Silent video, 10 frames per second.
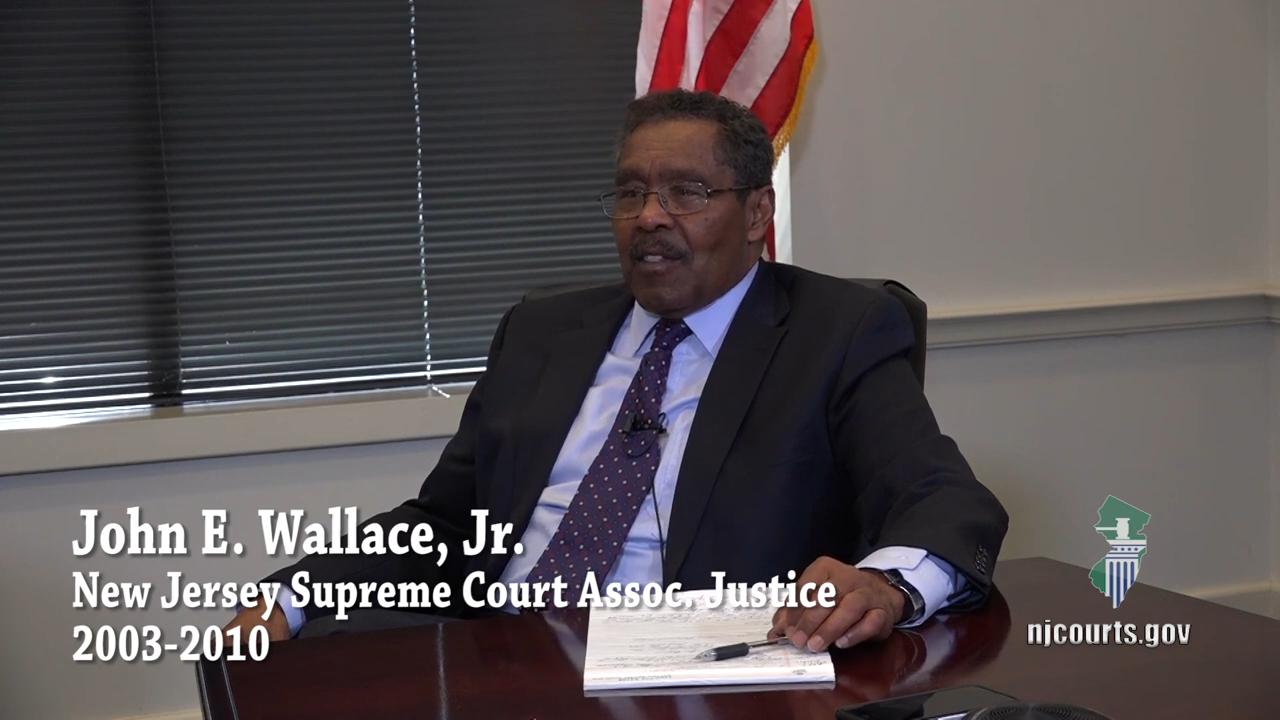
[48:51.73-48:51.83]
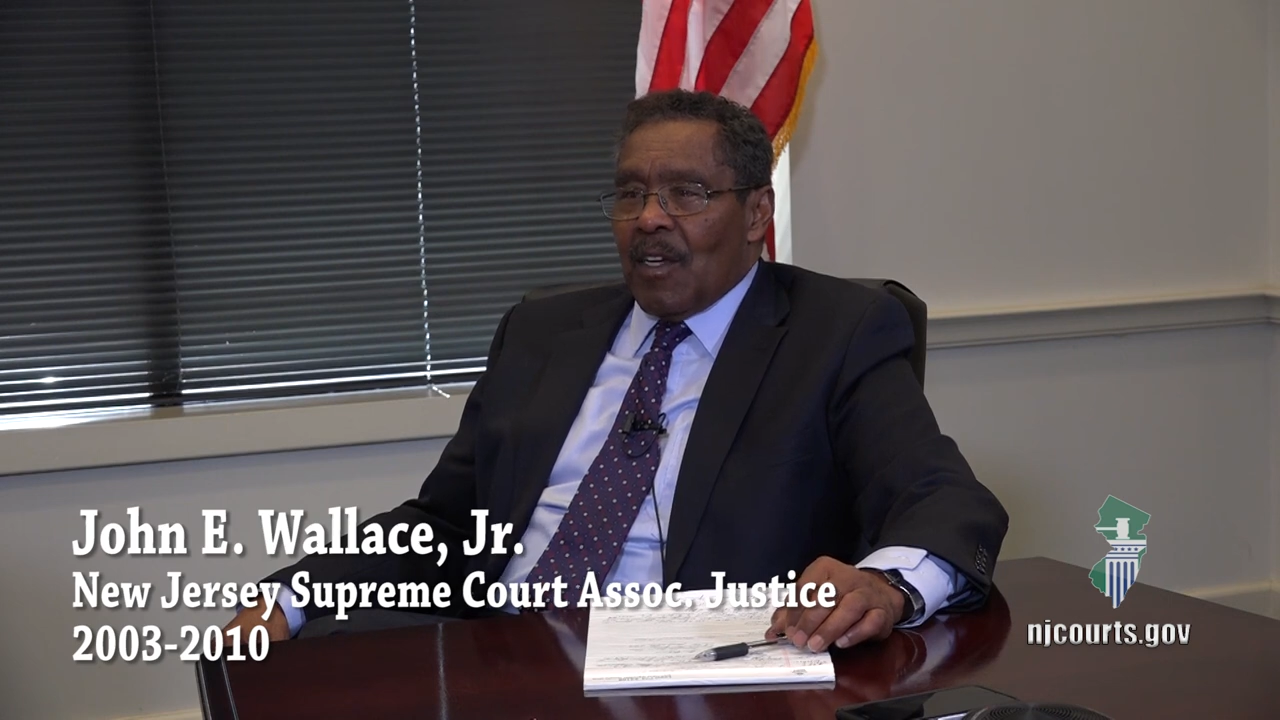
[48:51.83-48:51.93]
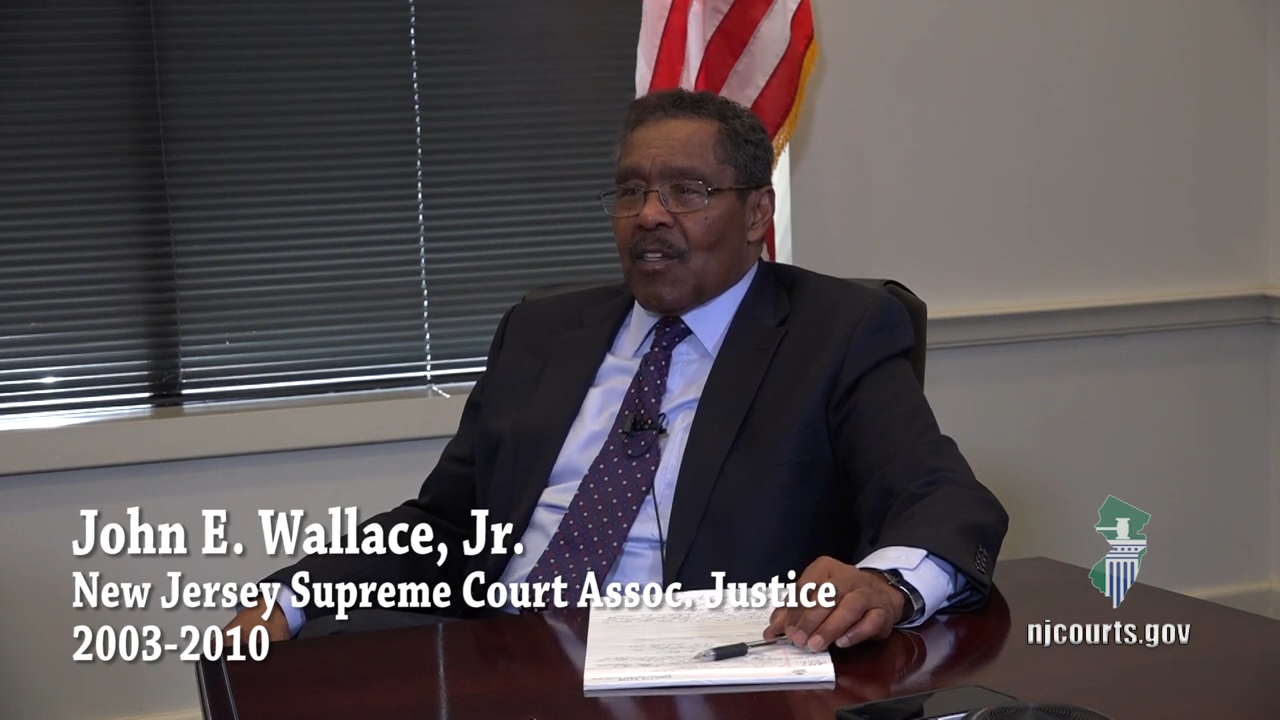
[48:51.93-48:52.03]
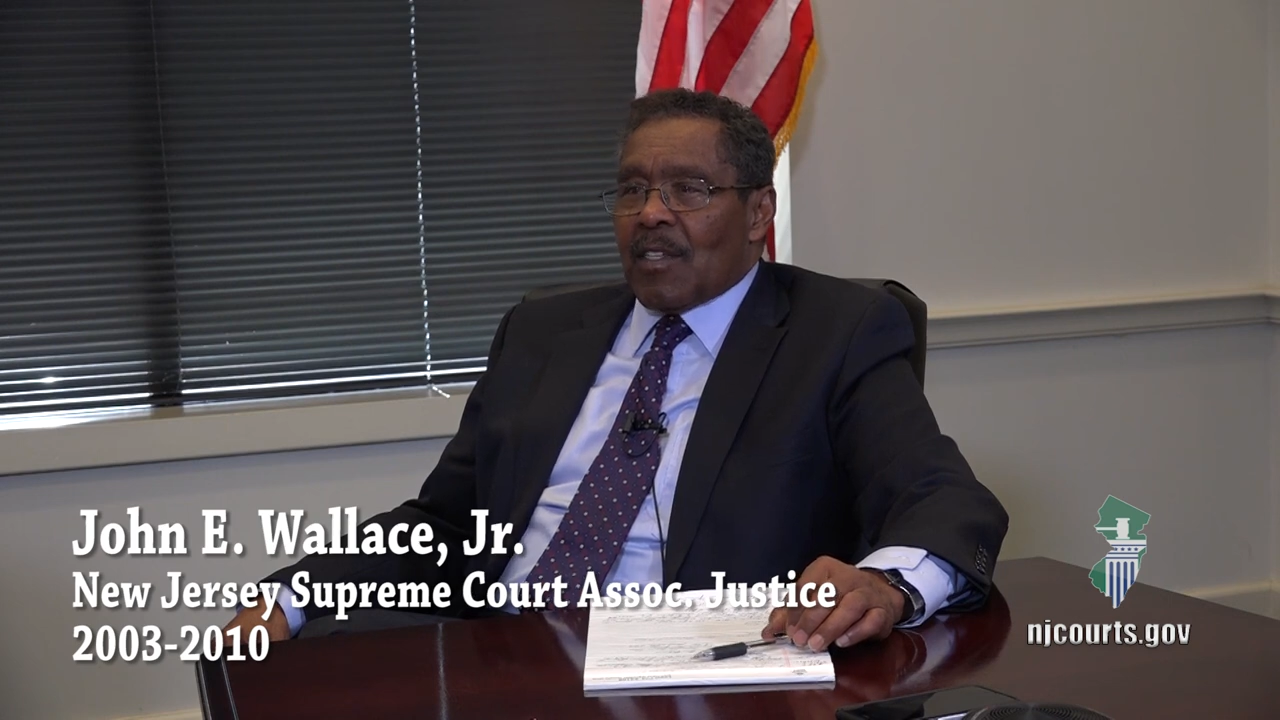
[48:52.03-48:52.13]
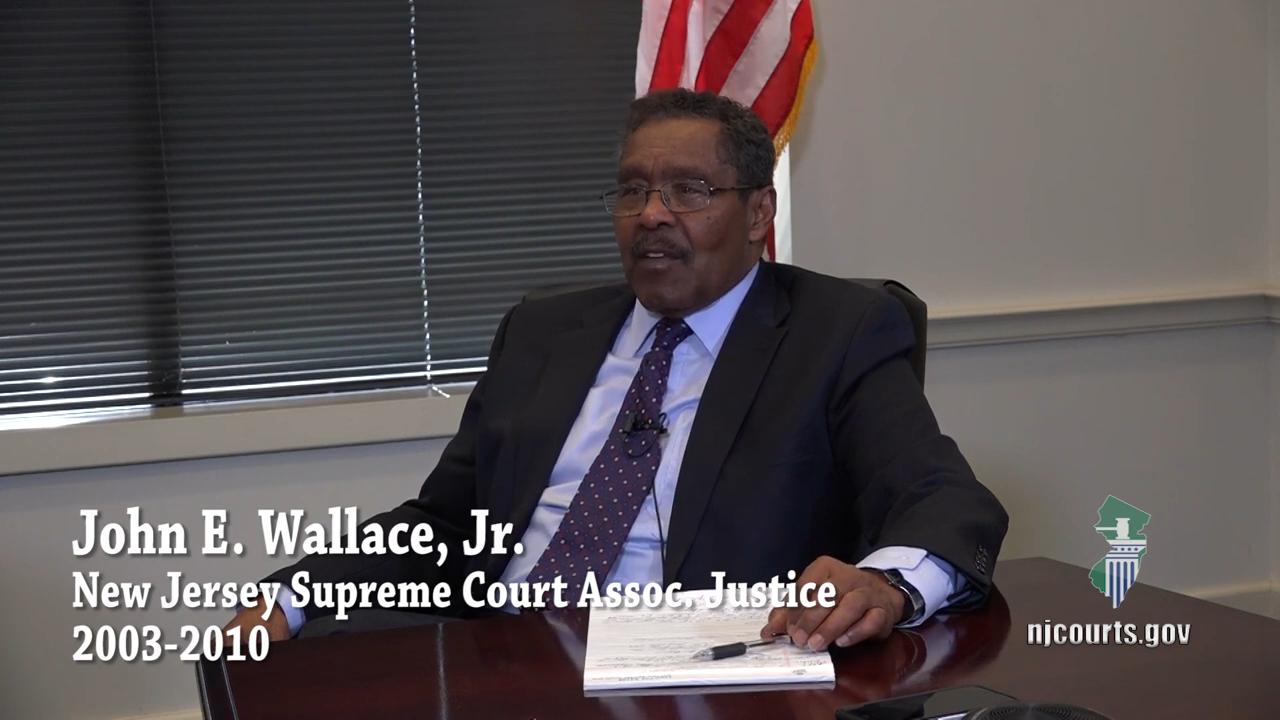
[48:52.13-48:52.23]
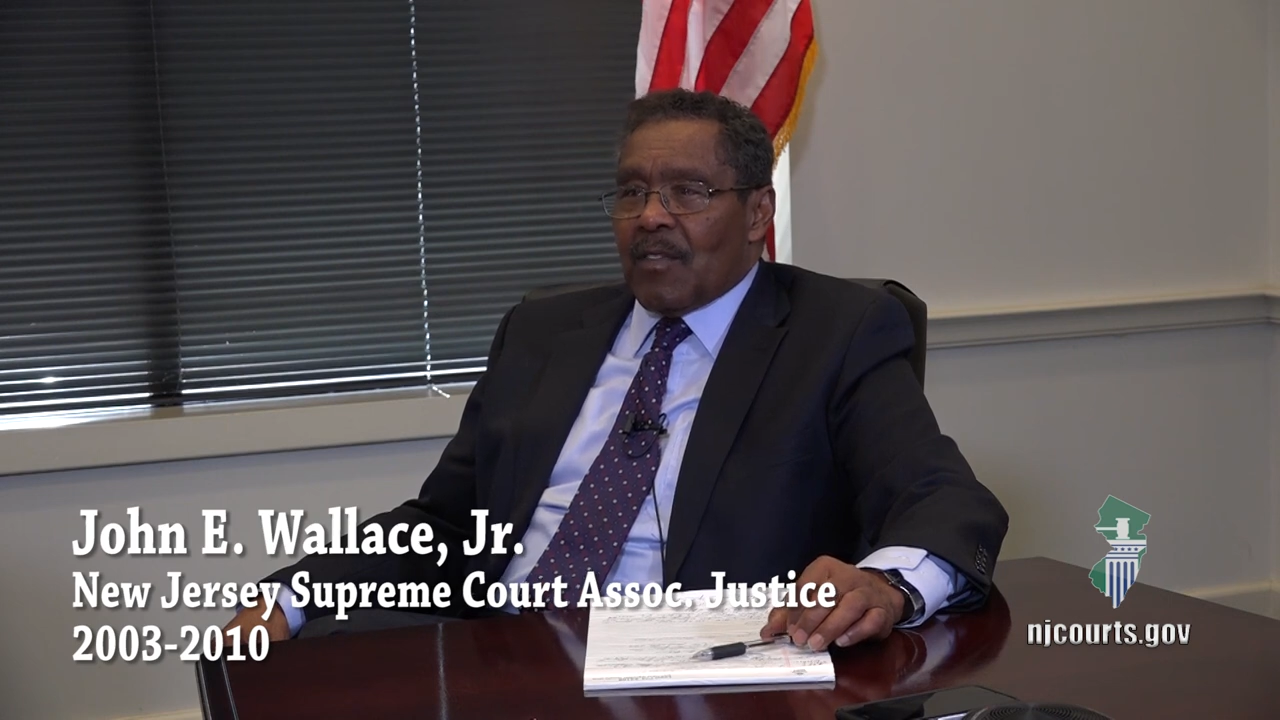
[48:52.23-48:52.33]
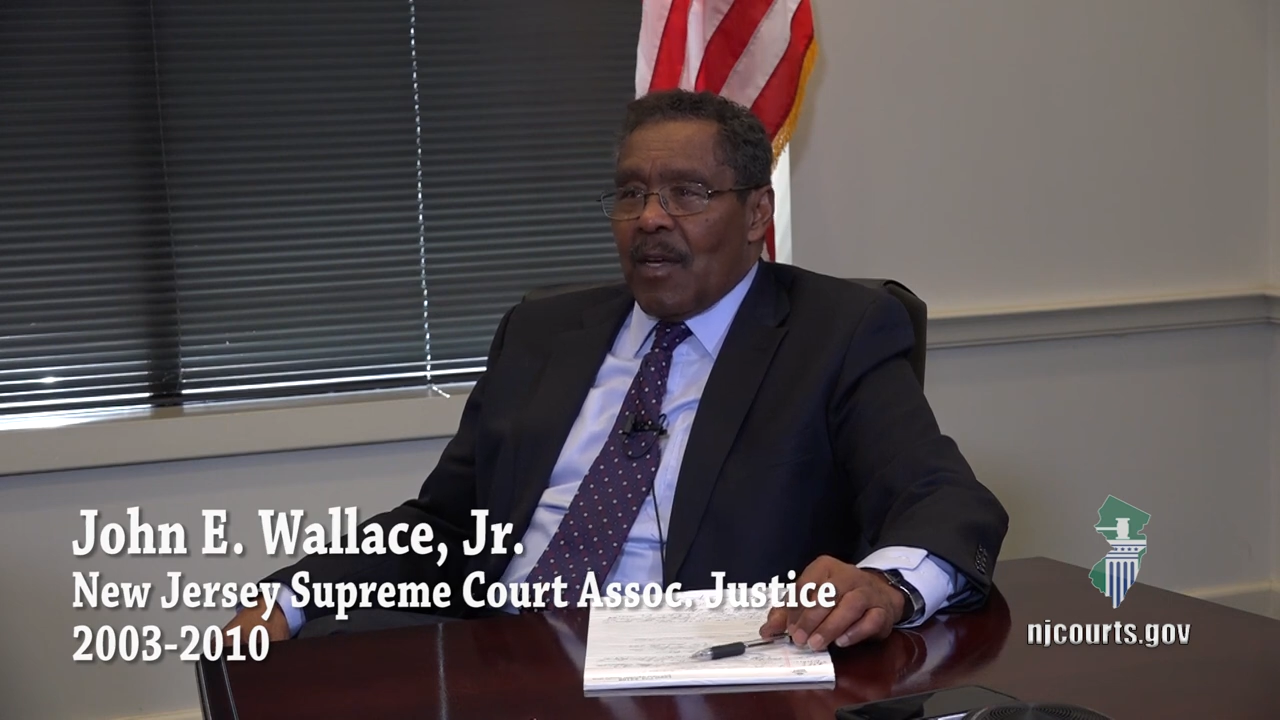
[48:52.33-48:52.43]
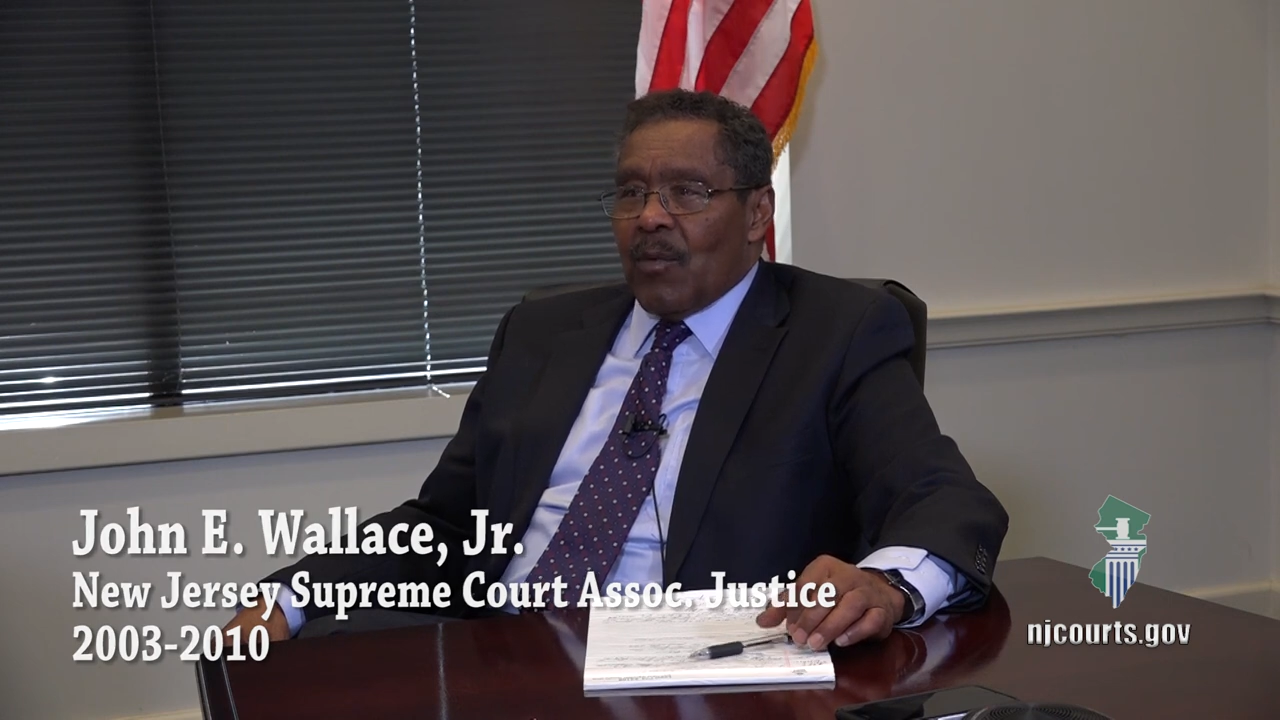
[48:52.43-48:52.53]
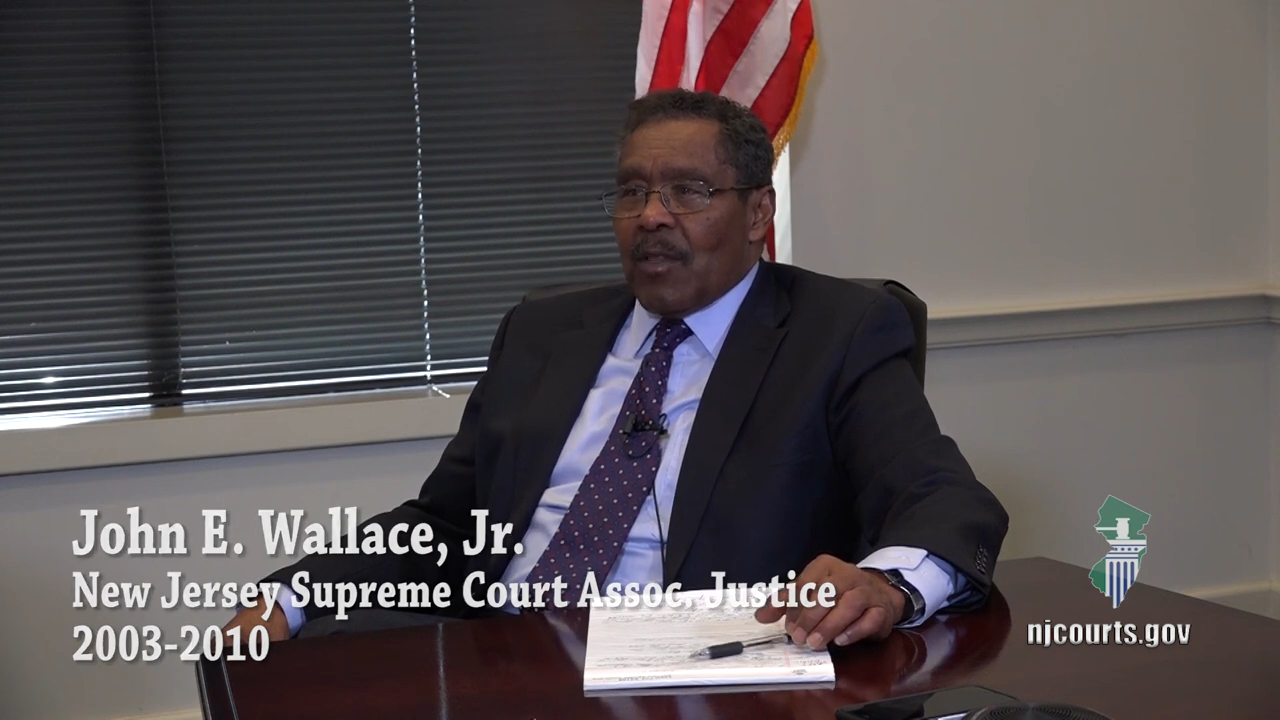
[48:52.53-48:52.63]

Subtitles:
judges I've sat